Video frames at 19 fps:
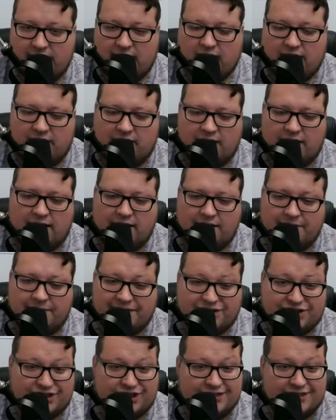
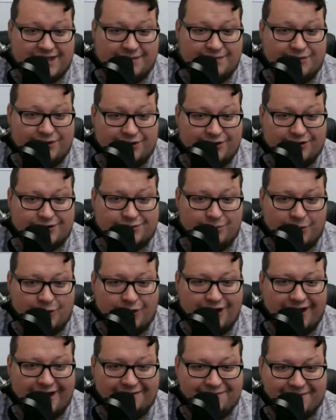It's a good time to do it. It's
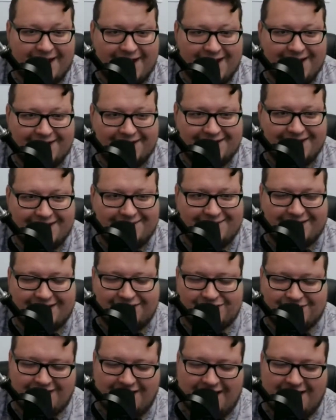morning, right? Good time to get
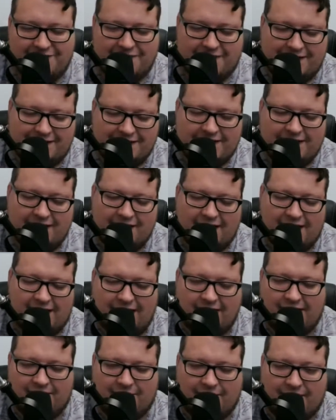your coffee
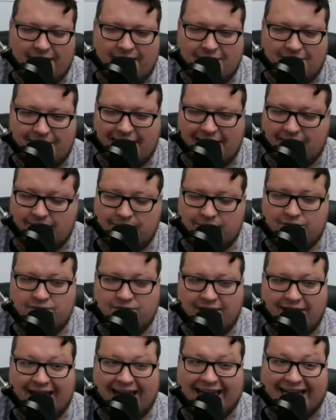at Malibu
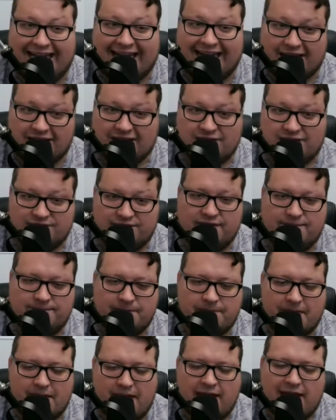and Nicholasville.
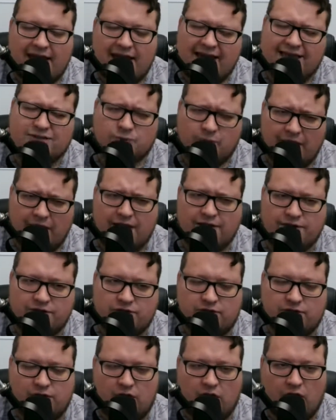As well,
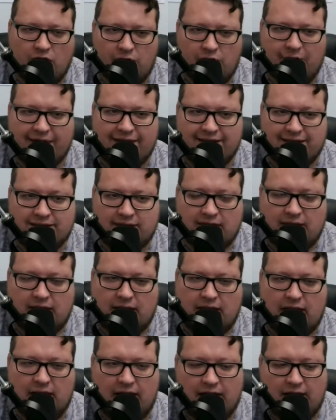you can always
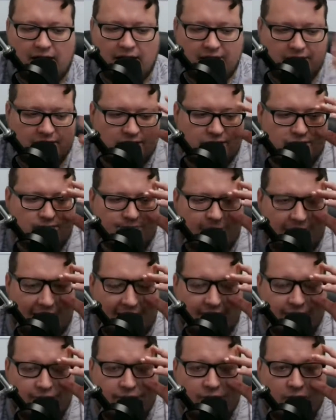
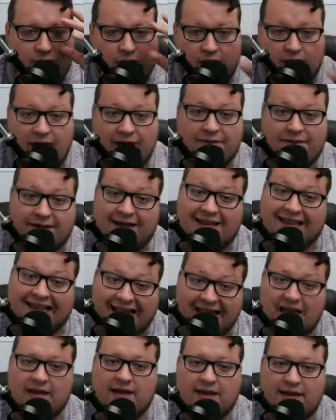buy our coffee
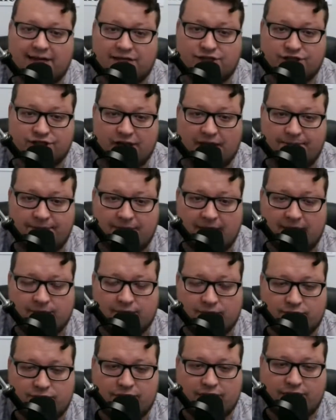online at
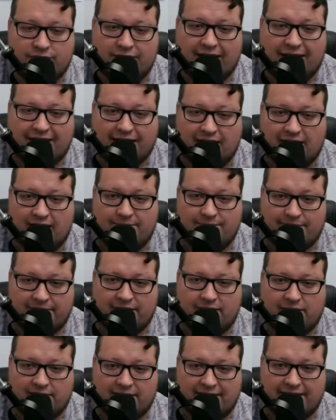shop.brewedco.com,
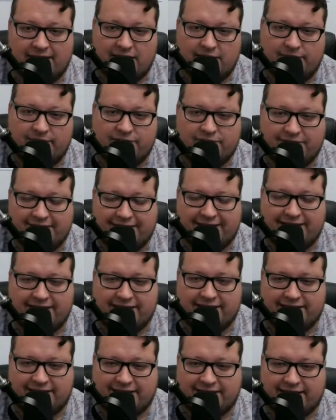
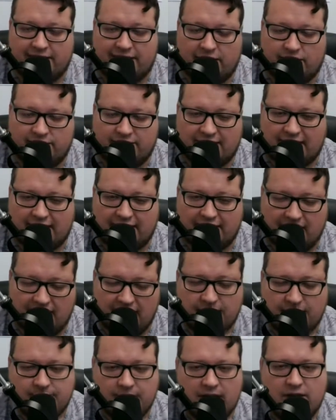
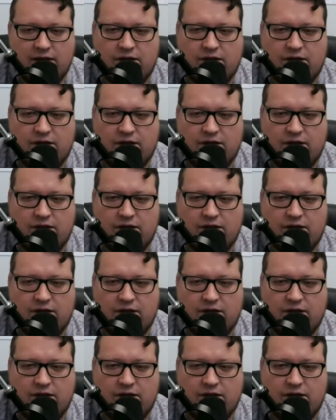BREWEDCO.com.